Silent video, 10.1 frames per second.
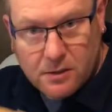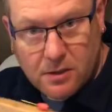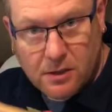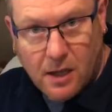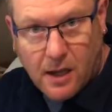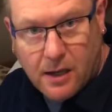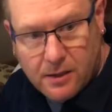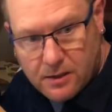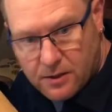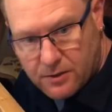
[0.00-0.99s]
So that
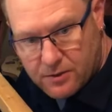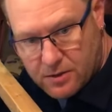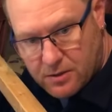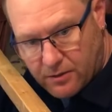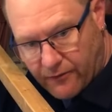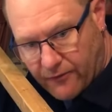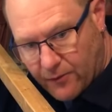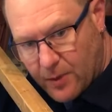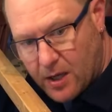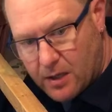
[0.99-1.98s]
for
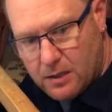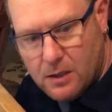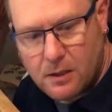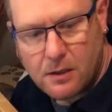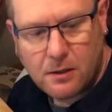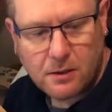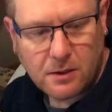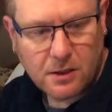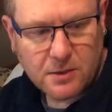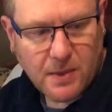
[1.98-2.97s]
me
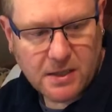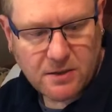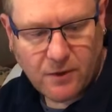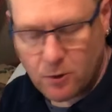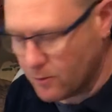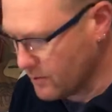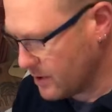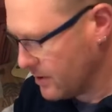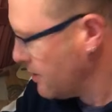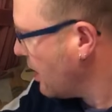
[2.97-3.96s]
is a massive help
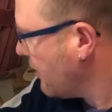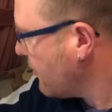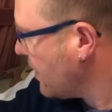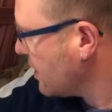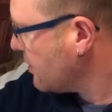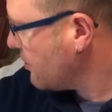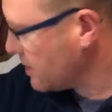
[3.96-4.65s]
for making my